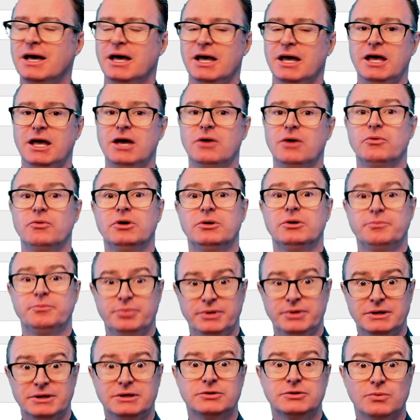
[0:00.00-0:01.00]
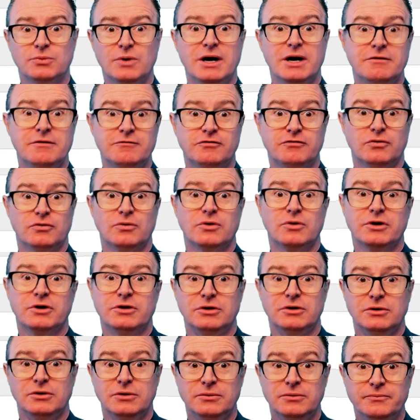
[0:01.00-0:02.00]
it will build one for
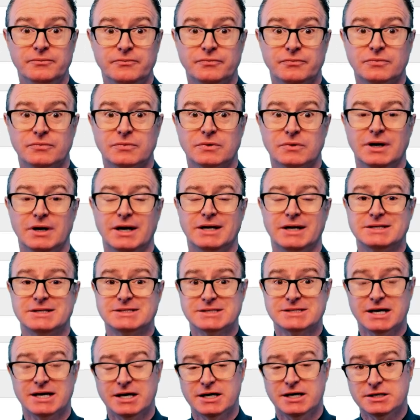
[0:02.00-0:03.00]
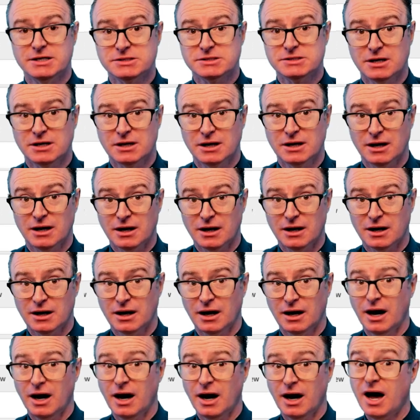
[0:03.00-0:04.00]
you, and it says,
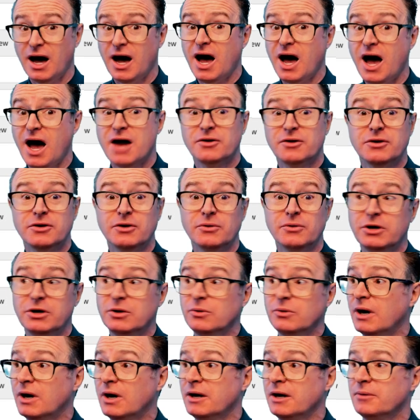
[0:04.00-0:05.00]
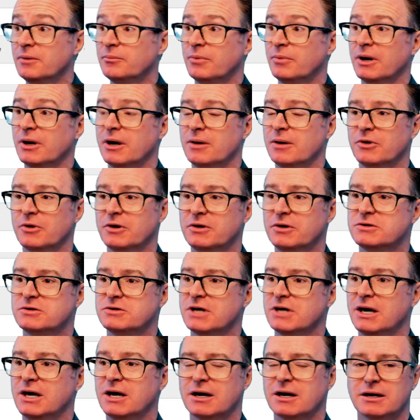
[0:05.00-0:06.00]
I don't know what you want, but I'm going to
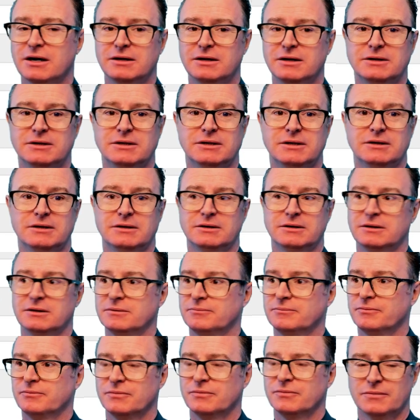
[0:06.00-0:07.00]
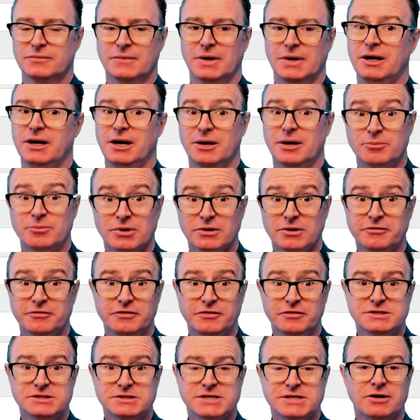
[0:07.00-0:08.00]
take a number of
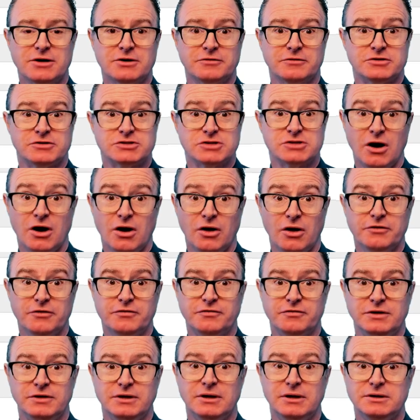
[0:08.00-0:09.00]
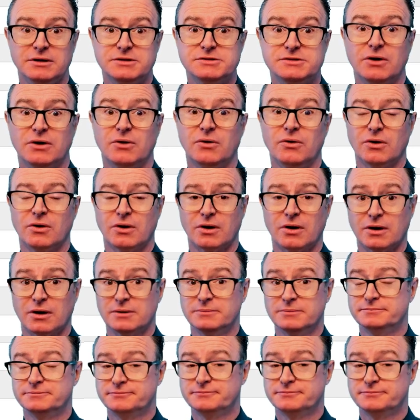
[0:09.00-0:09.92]
fields. I don't know if it's all the fields or a